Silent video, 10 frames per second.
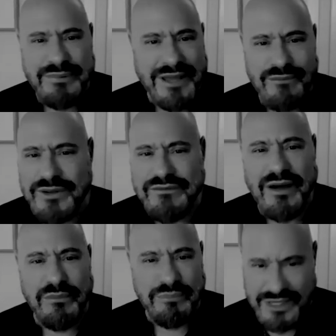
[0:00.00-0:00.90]
we
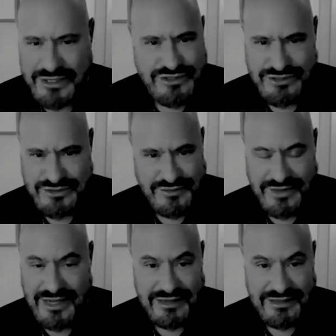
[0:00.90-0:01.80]
found pictures of
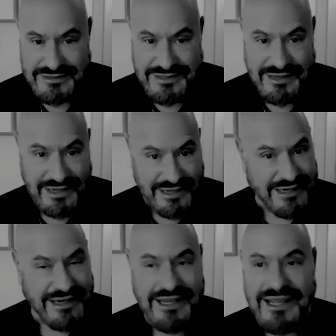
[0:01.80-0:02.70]
that. It's like
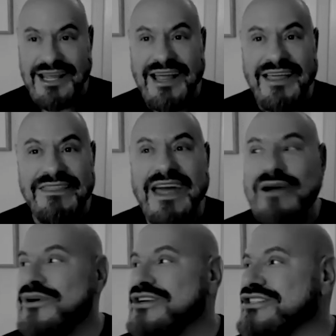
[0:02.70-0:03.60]
they
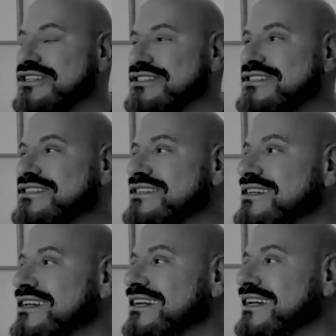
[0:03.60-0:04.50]
were just,
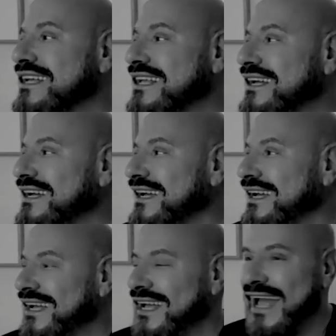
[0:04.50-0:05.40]

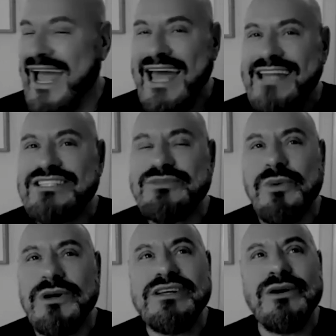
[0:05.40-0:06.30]
it's
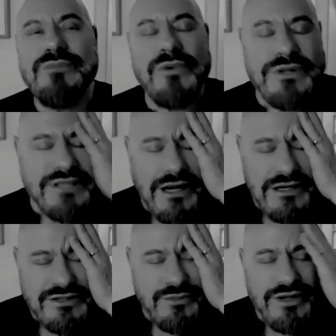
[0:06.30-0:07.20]
what's
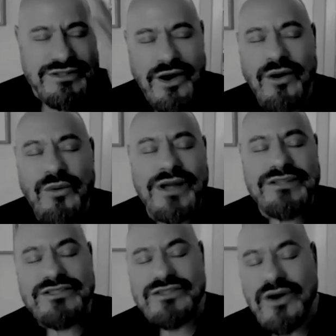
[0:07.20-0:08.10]

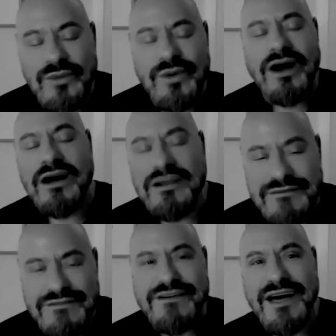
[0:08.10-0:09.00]
always so
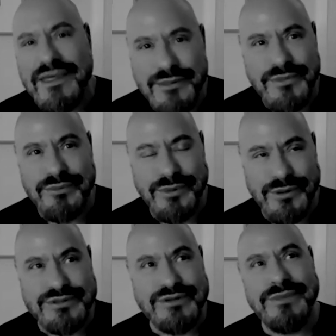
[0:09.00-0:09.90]

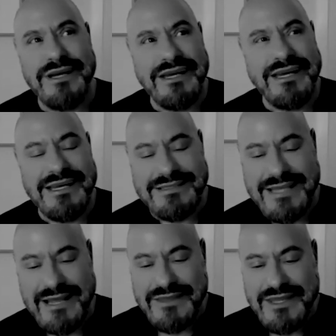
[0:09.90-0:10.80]
unfathomable to me is
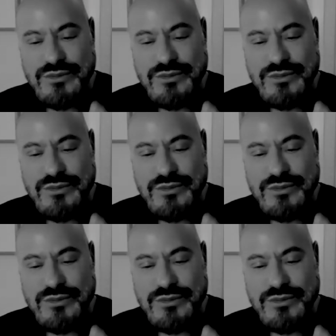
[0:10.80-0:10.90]
that these